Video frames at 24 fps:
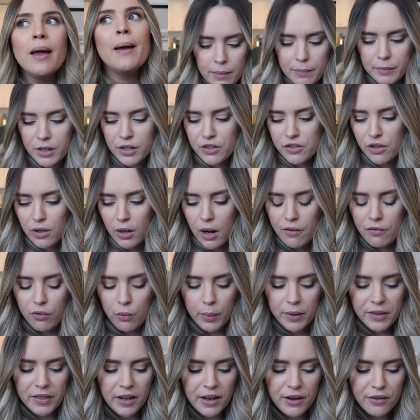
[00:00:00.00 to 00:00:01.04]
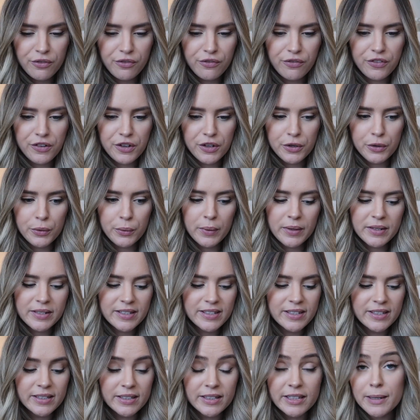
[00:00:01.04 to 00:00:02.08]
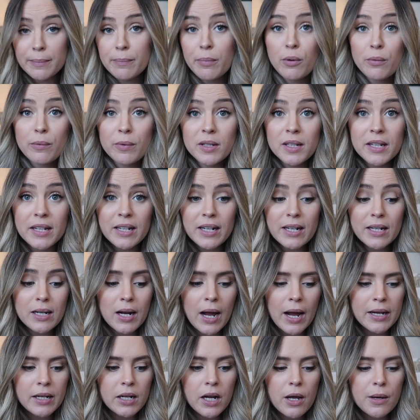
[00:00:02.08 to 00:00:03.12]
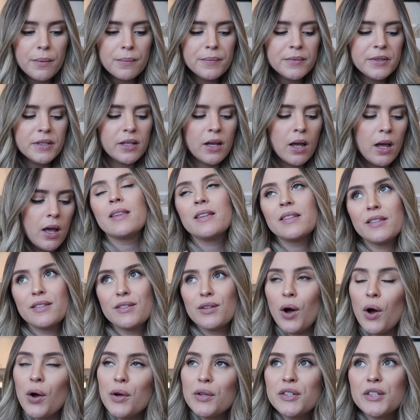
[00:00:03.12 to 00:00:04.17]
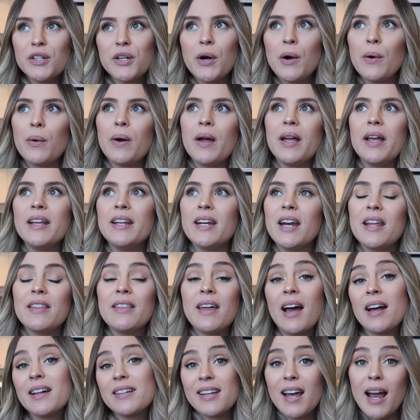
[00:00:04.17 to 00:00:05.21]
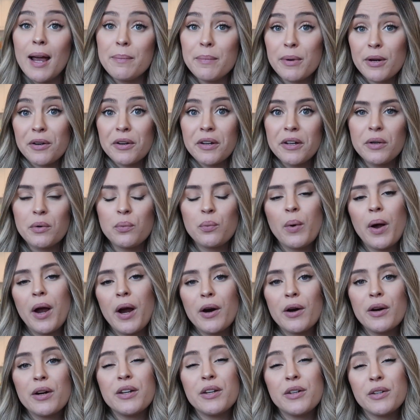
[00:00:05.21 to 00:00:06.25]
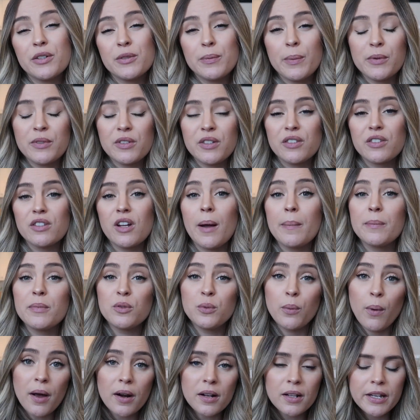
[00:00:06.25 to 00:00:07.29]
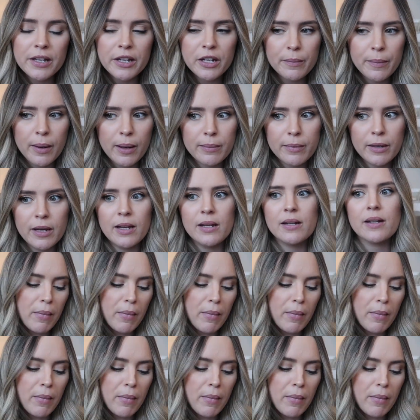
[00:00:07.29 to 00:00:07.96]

I'm gonna start off with a few sleep related items. This is also in that time period where you're supposed to stop swaddling your baby.